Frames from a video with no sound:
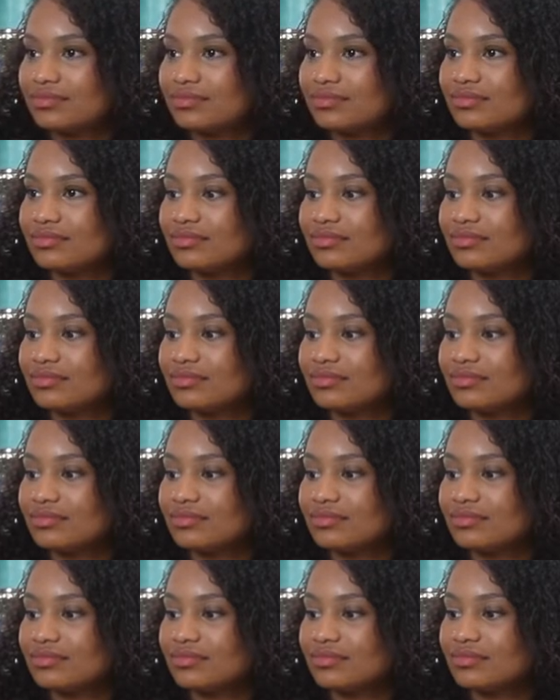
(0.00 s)

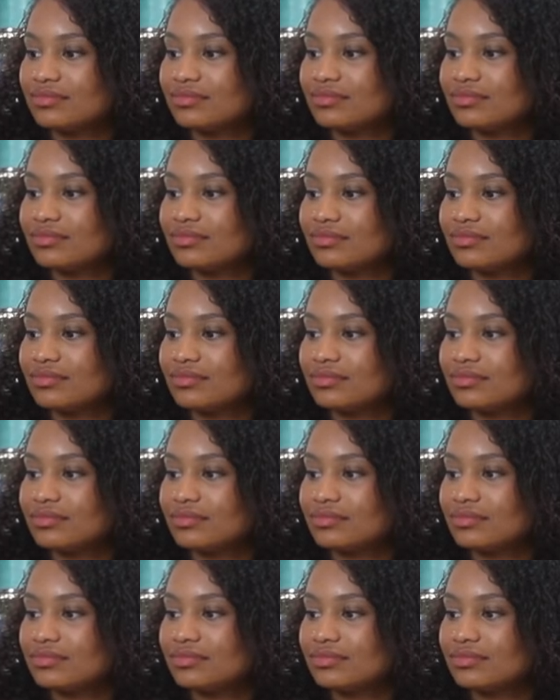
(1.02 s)

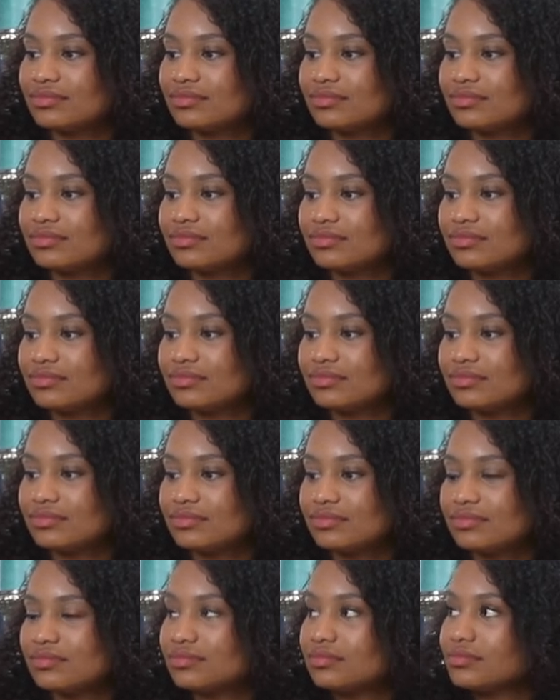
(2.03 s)

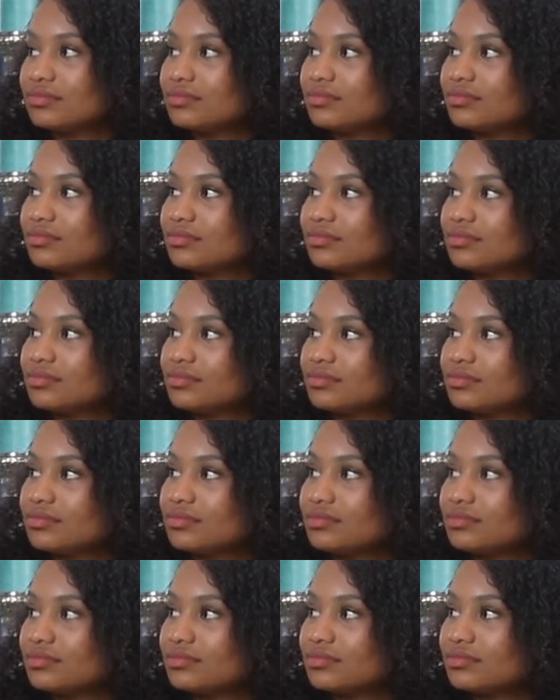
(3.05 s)

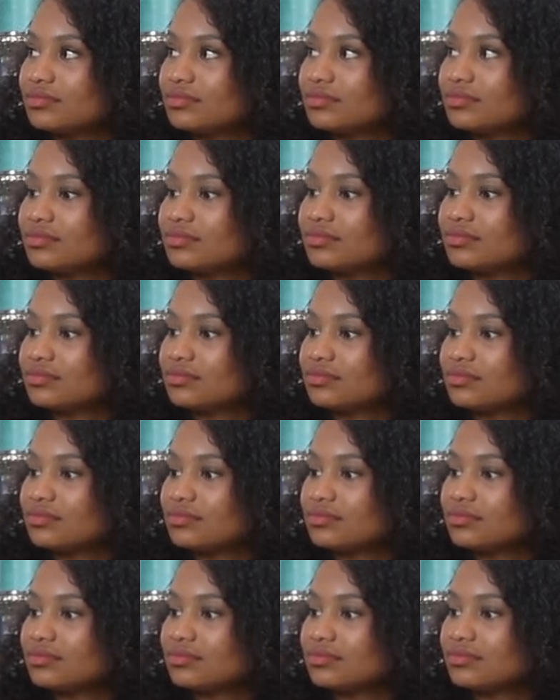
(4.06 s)

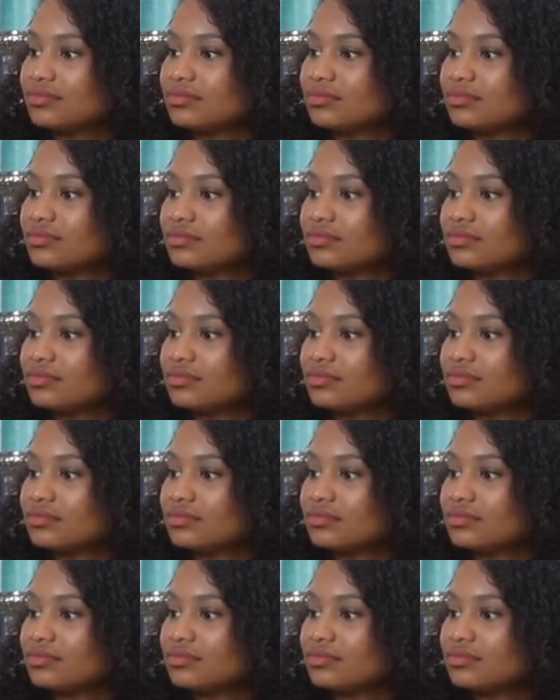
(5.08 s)
(not speaking)